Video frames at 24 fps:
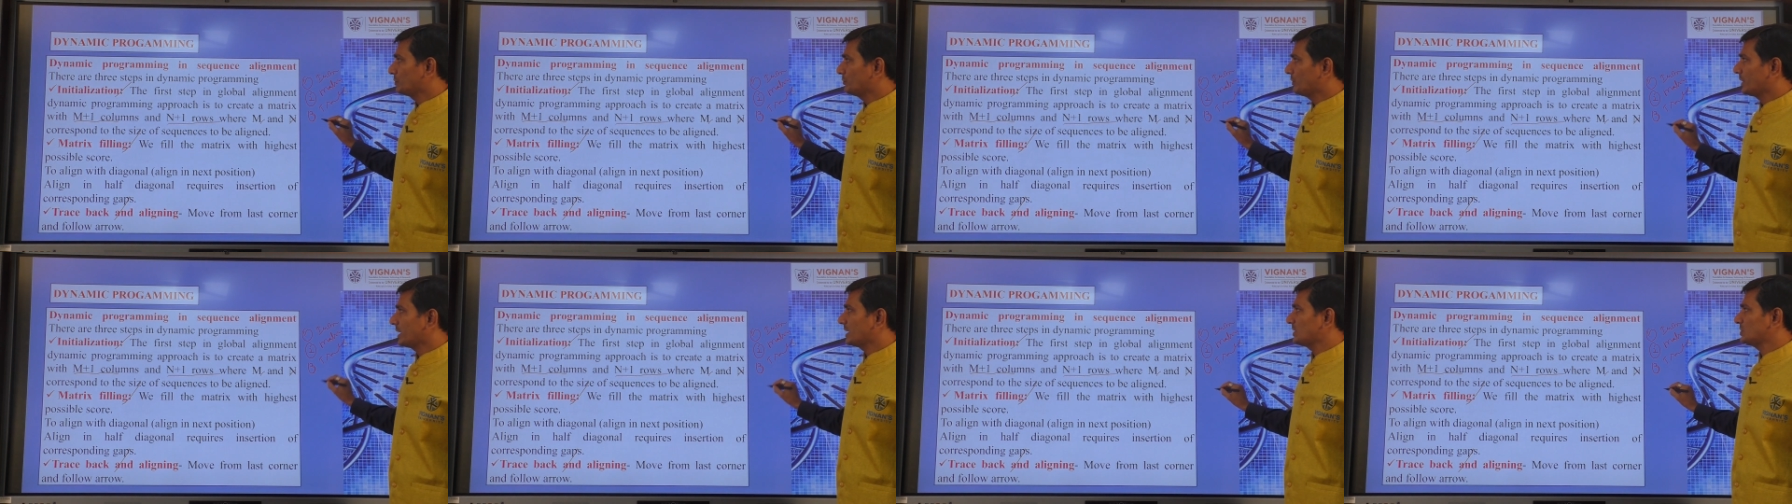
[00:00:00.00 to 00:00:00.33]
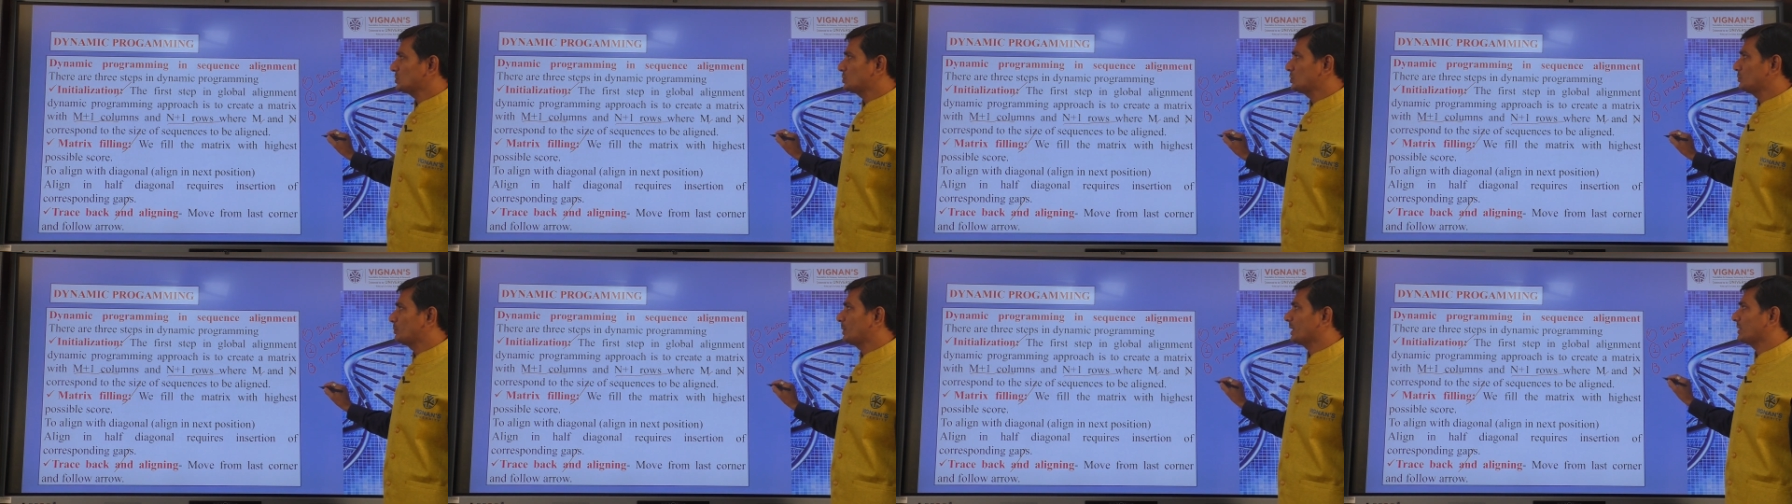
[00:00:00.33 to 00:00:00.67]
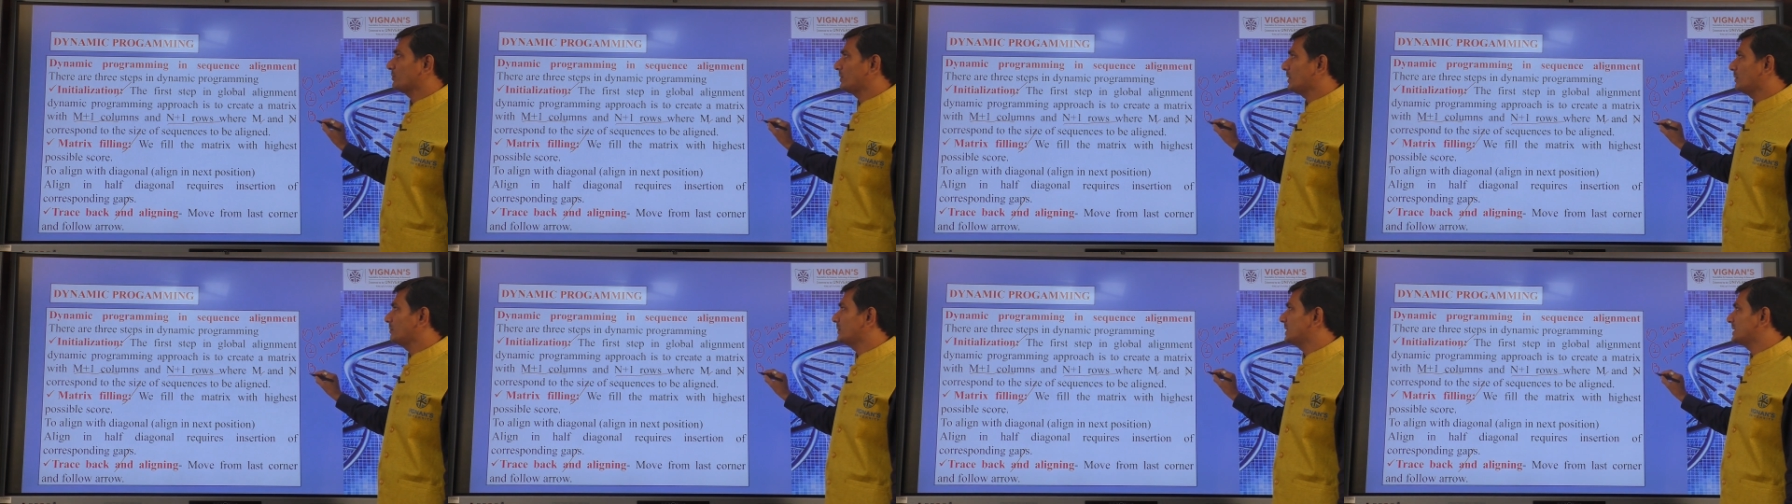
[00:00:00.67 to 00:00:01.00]
for us to
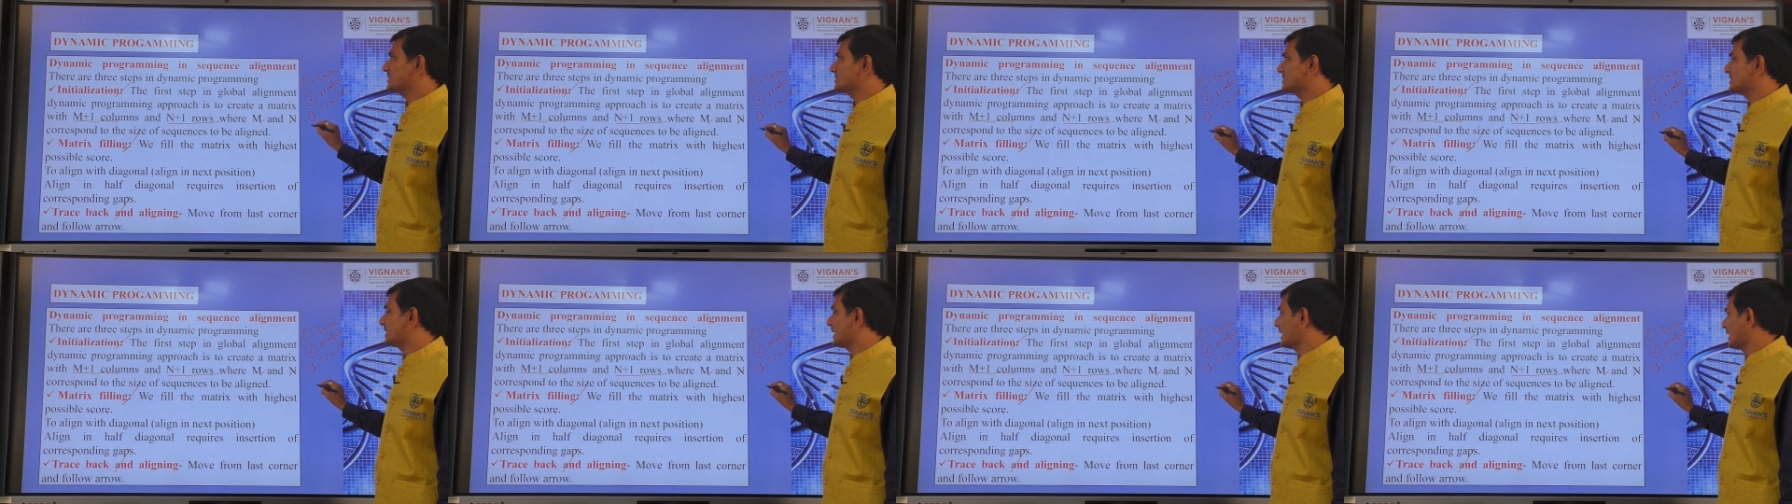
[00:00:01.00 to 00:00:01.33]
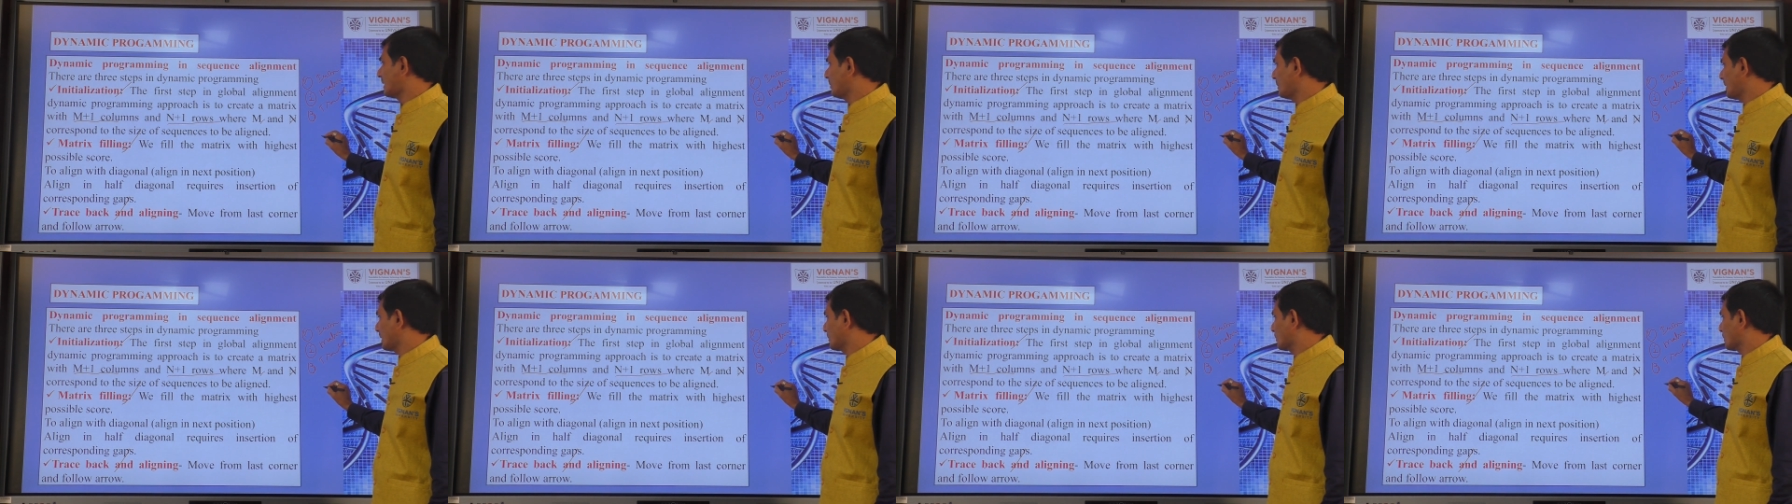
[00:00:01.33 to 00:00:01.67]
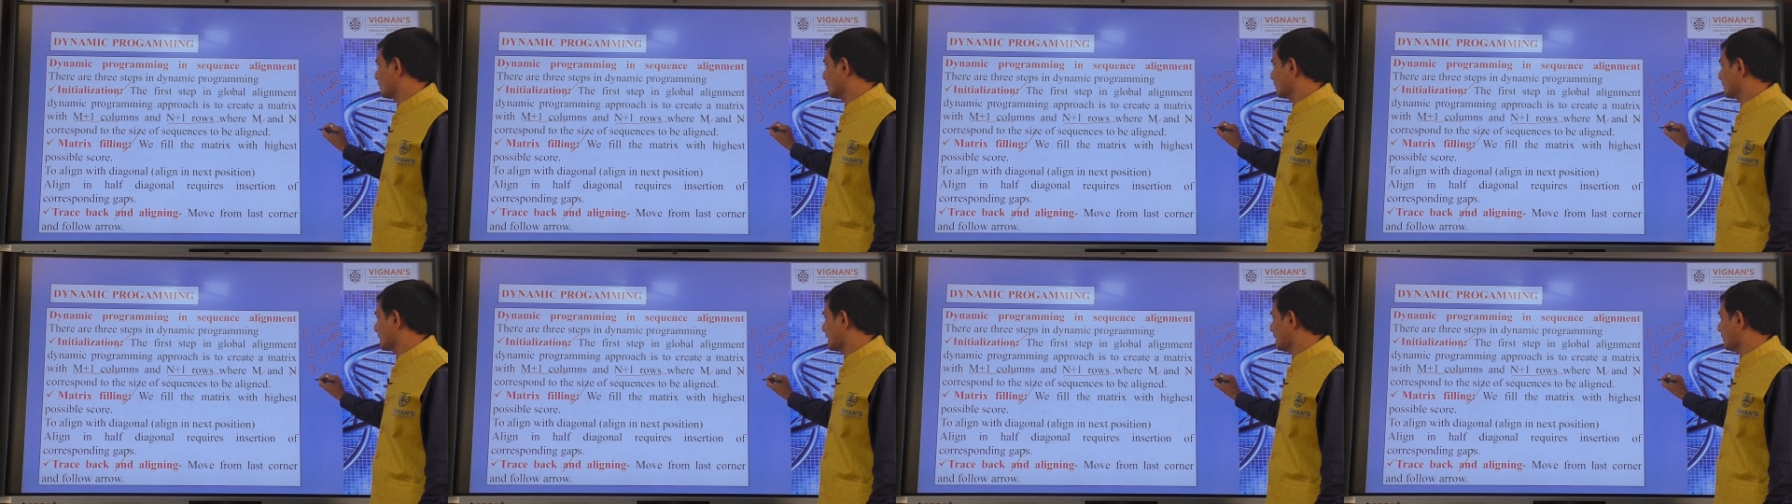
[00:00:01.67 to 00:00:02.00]
perform this dynamic
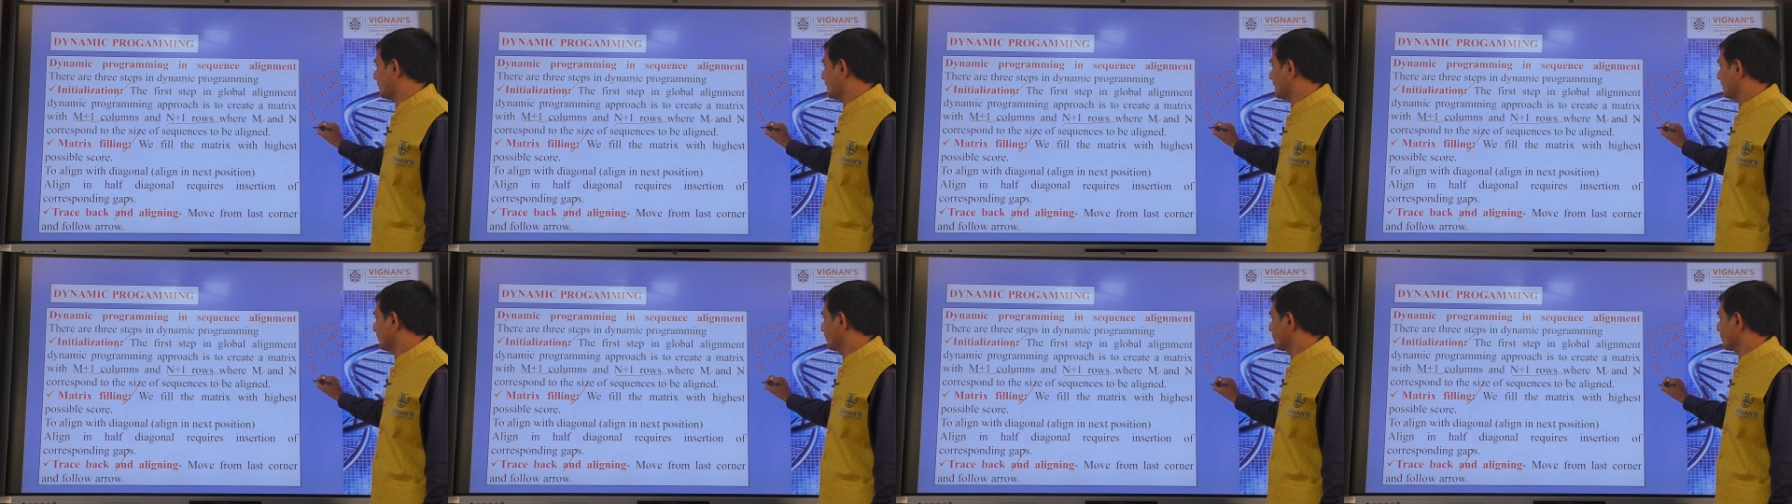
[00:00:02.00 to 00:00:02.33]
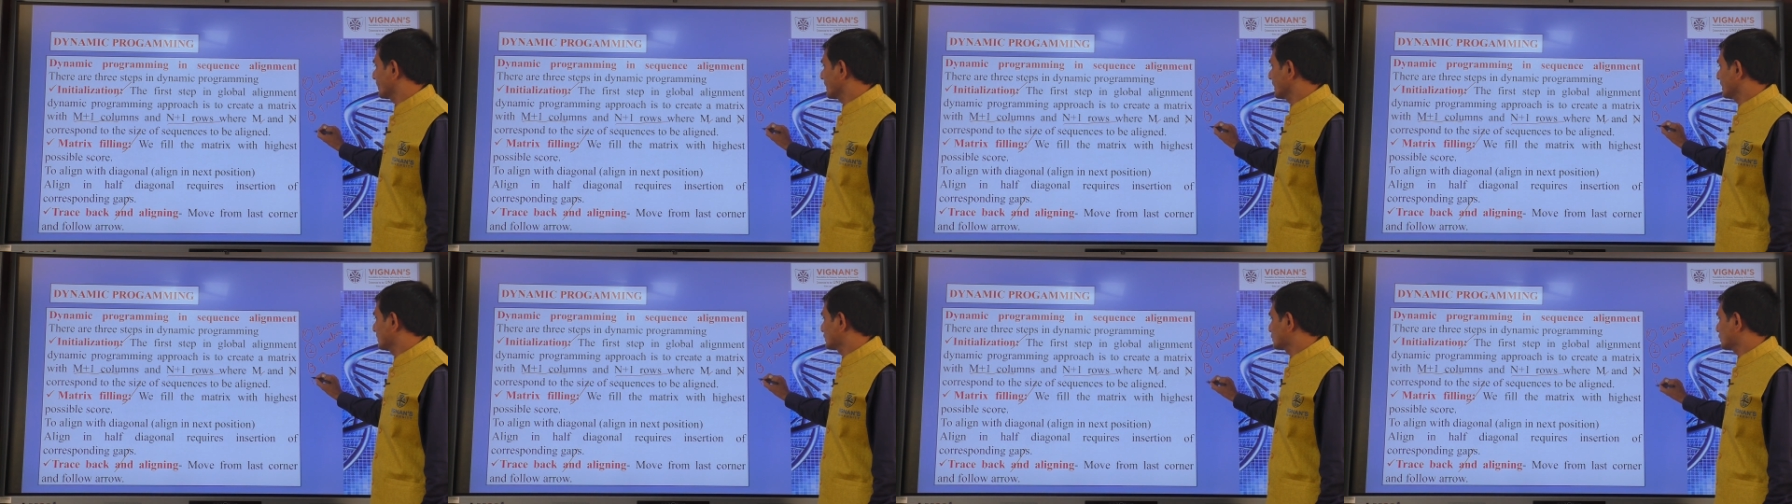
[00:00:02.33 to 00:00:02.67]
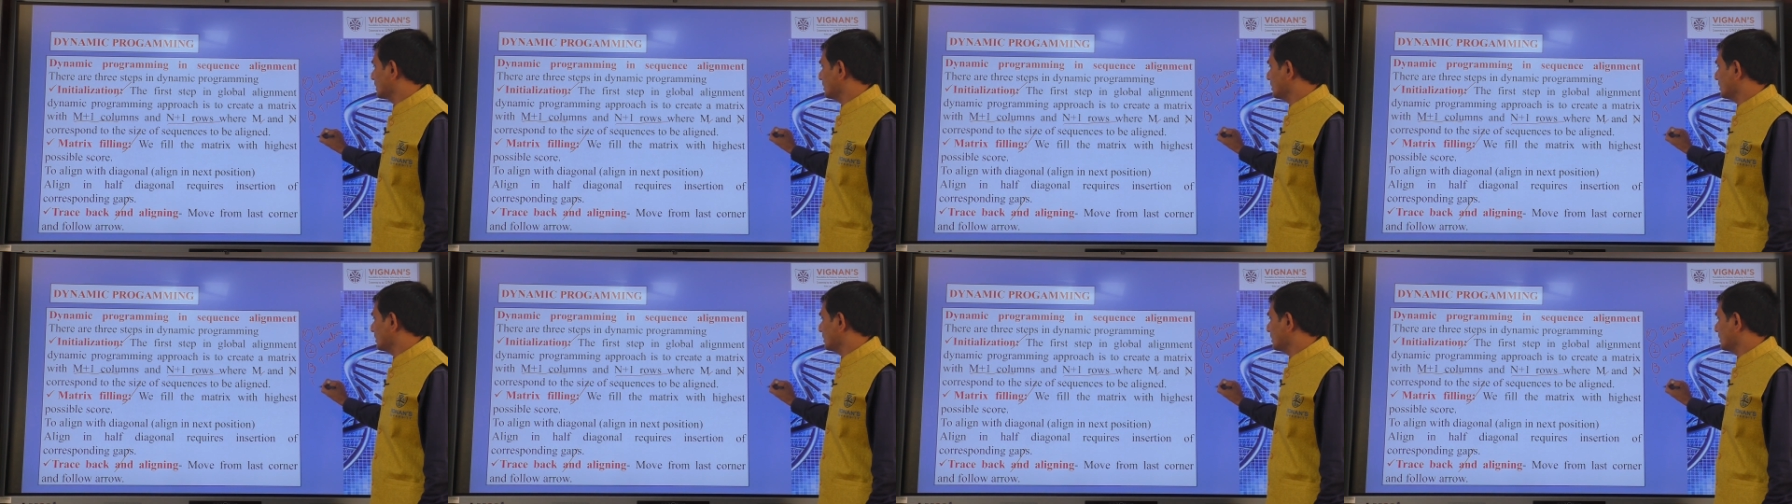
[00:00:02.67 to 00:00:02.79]
programming, so